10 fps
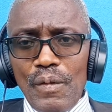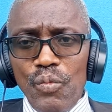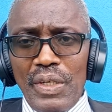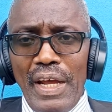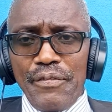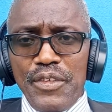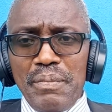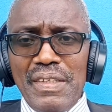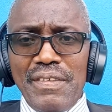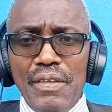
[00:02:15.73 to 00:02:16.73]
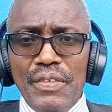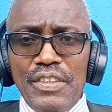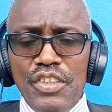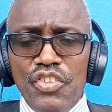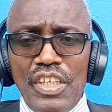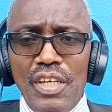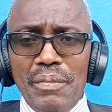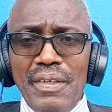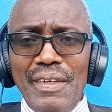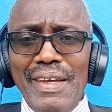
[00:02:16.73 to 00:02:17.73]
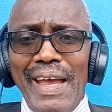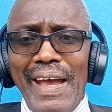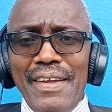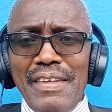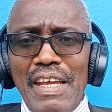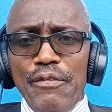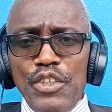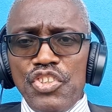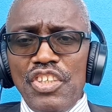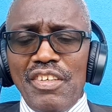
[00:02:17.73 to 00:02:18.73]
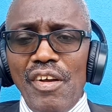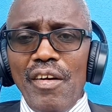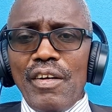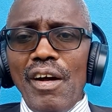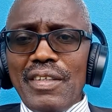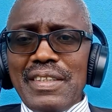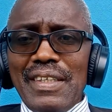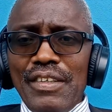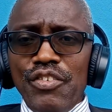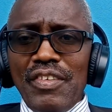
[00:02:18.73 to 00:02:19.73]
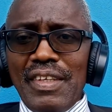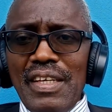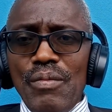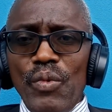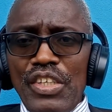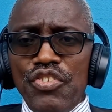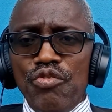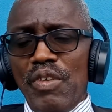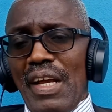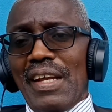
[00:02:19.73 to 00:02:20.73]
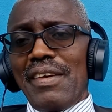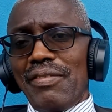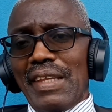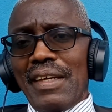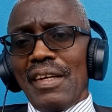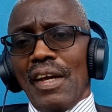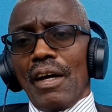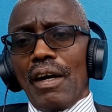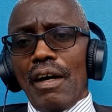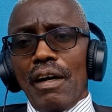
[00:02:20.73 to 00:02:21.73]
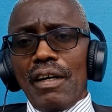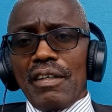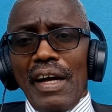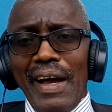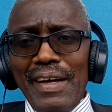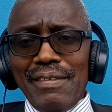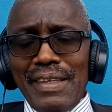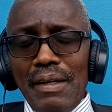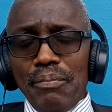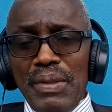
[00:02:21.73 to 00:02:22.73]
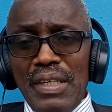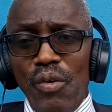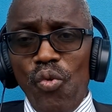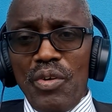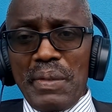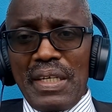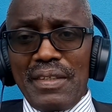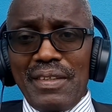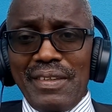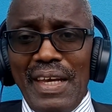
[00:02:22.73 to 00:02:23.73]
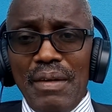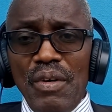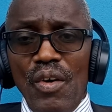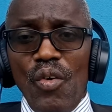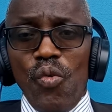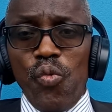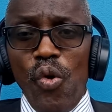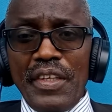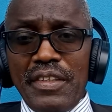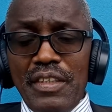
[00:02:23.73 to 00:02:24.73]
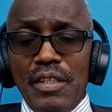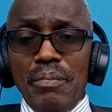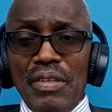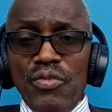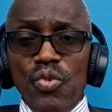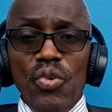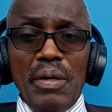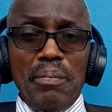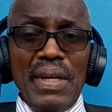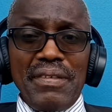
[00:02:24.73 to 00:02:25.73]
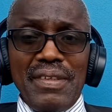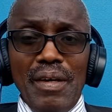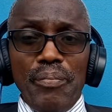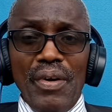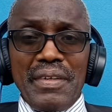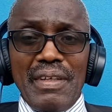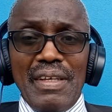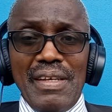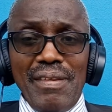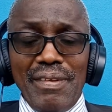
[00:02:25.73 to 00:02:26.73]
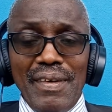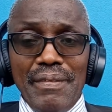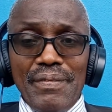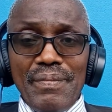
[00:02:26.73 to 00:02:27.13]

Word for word: would have to be servant to Jacob and therefore she concocted a scheme when she realized that uh, Isaac, being an old man at the time, wanted to bestow the blessing upon Esau.